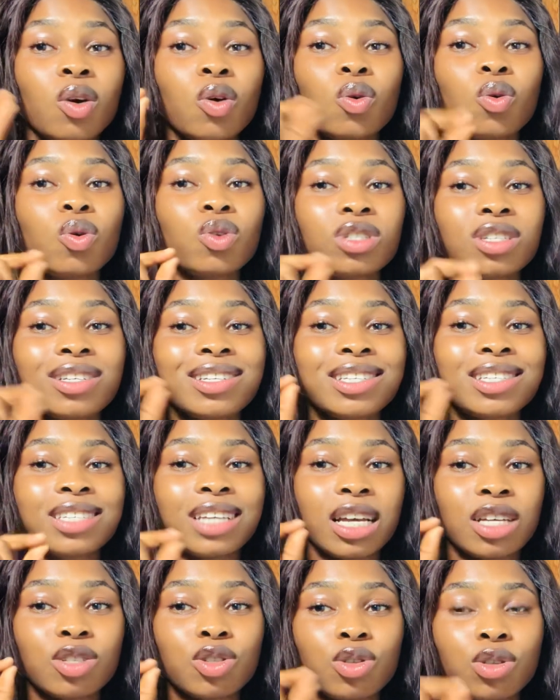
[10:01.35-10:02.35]
Kojie
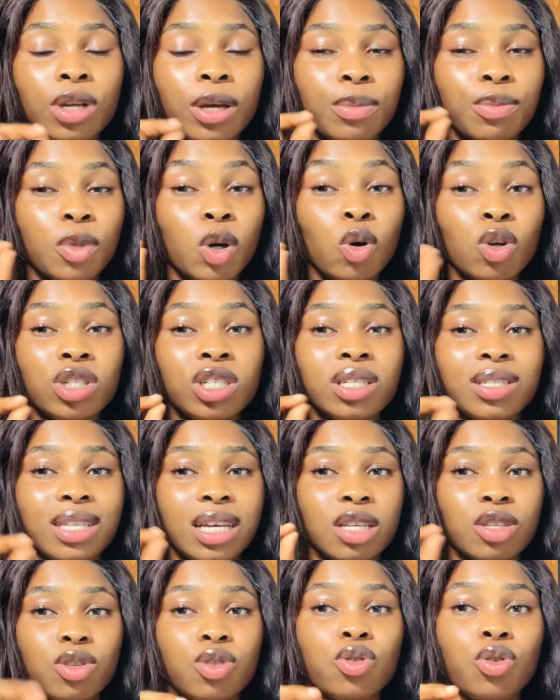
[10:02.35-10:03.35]

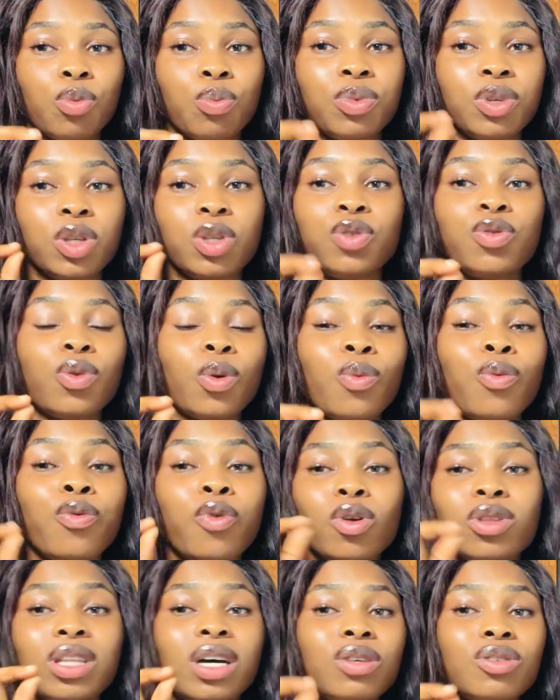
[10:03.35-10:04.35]
San soap is from
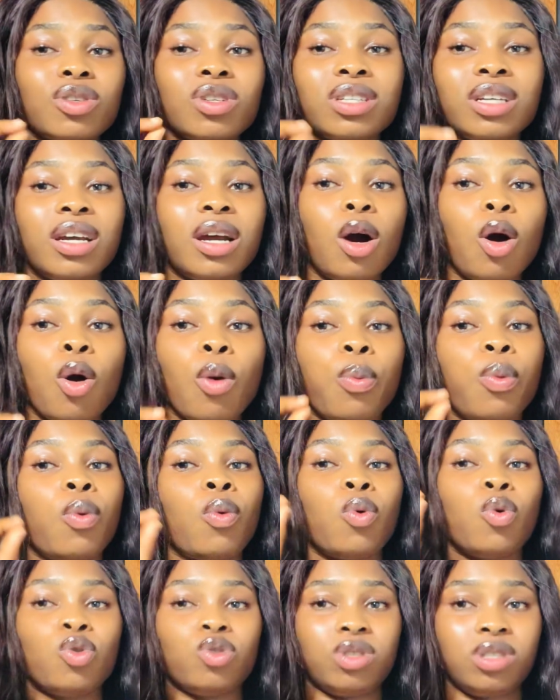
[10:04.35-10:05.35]
4,000 naira
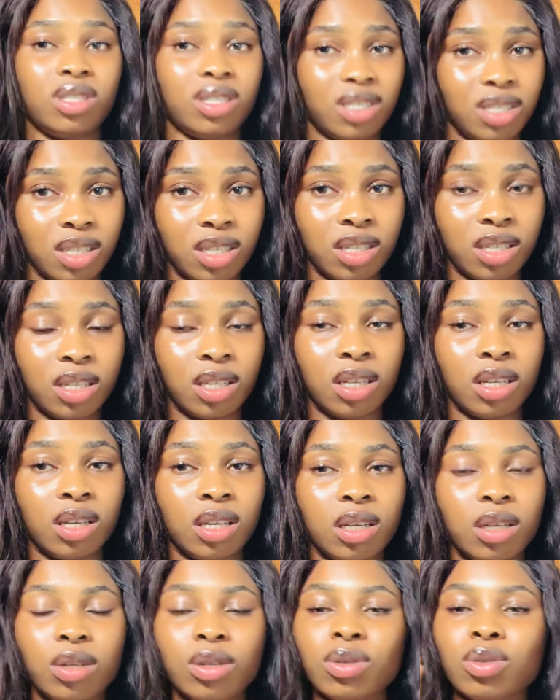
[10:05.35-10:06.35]
upwards.
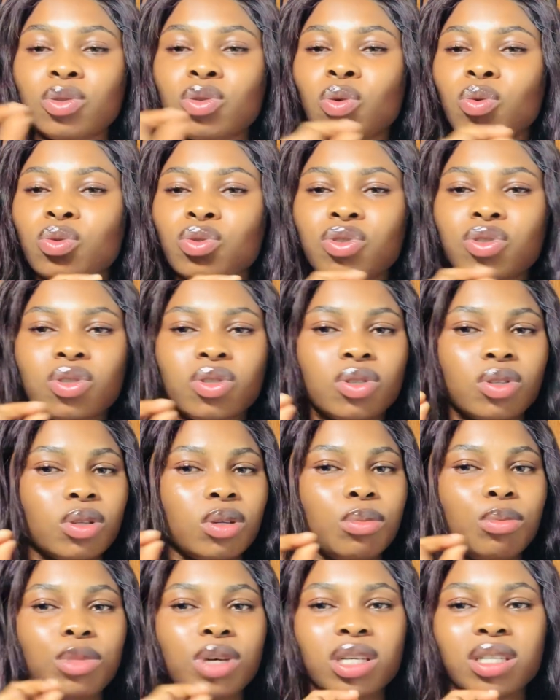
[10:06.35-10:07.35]
Don't
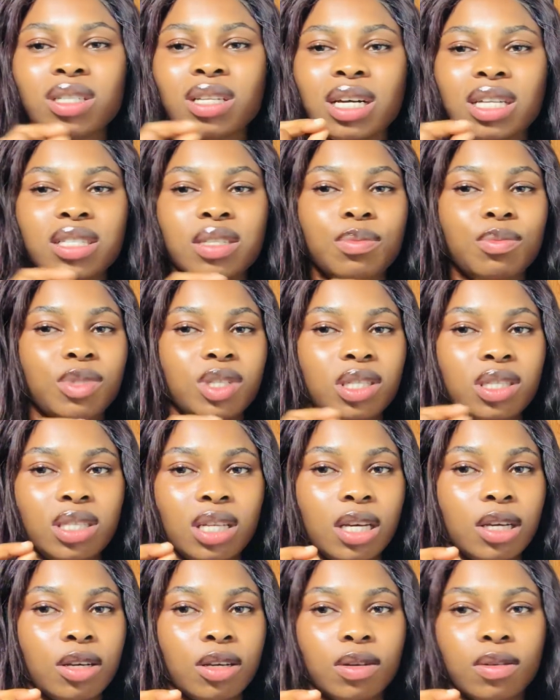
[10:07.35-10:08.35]
make that
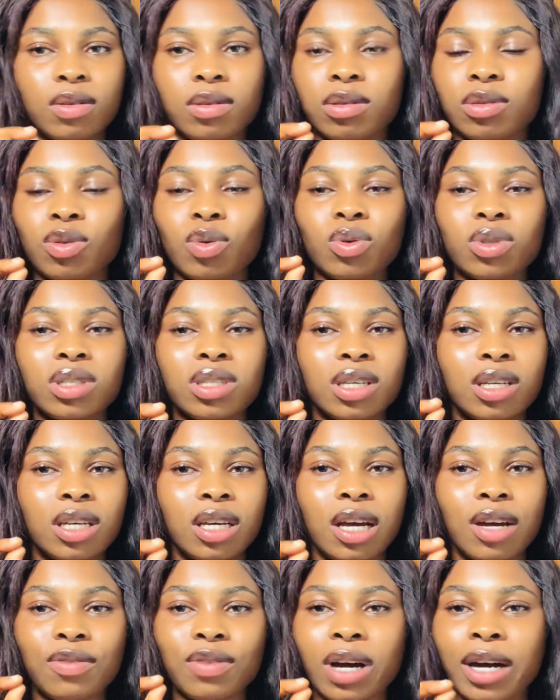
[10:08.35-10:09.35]
mistake. Don't say,
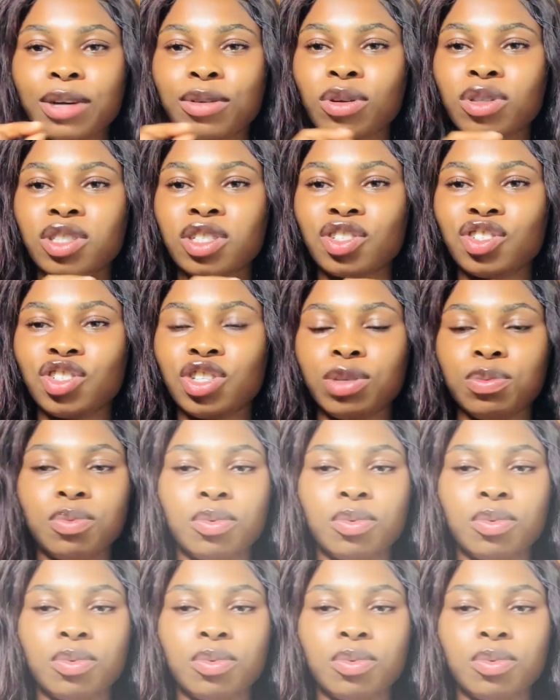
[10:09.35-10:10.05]
hey, I got it cheap.